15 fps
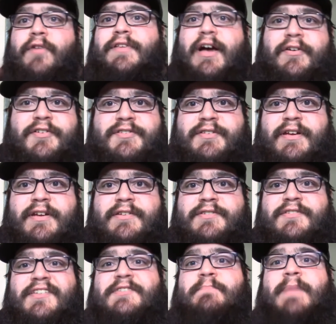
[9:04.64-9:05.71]
down the
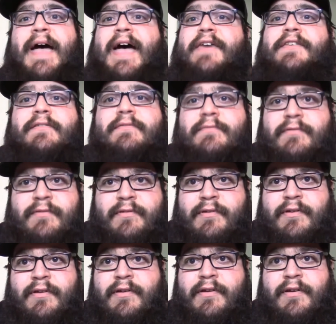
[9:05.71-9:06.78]
stairs, there's padding,
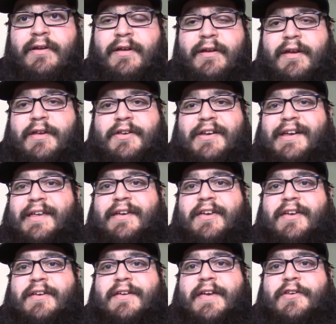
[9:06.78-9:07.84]
and
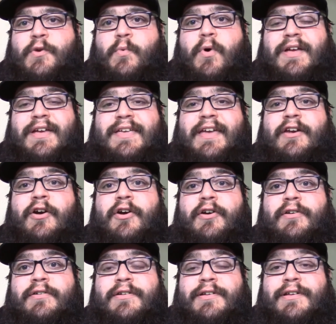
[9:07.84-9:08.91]
you won't get
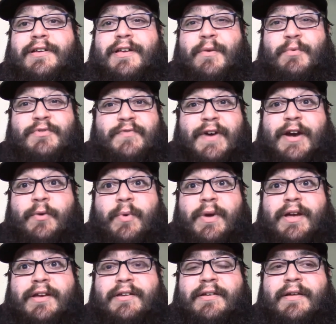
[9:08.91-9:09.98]
hurt. It was very
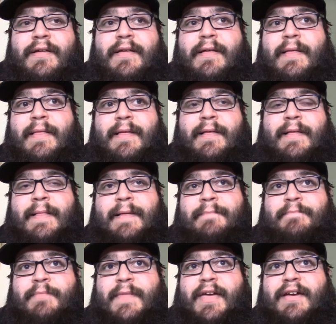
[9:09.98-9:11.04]
weird.
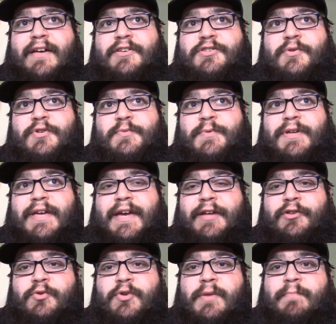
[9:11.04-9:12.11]
As soon as we get
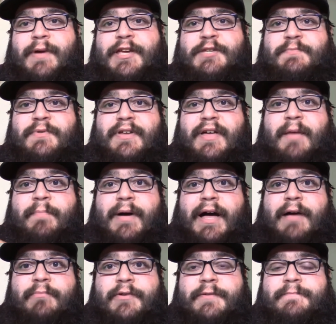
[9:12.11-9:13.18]
into the basement
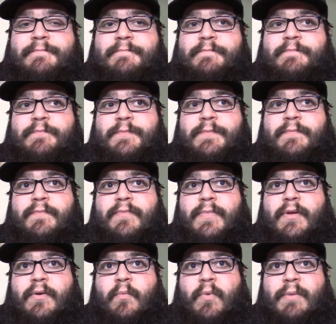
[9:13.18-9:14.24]
apartment,
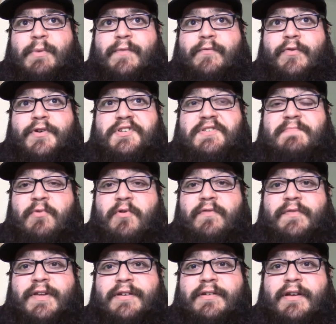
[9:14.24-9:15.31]
when we first
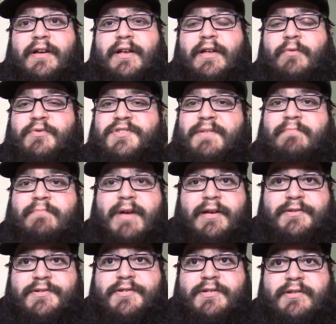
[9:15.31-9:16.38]
moved in there, it was a
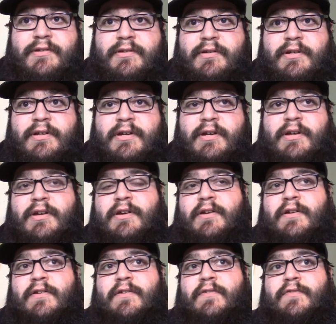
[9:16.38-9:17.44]
mess.
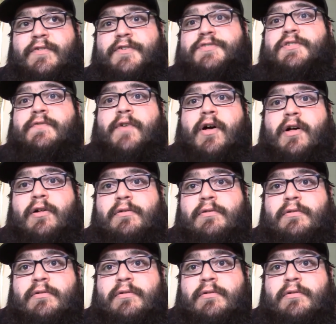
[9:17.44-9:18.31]
First of all,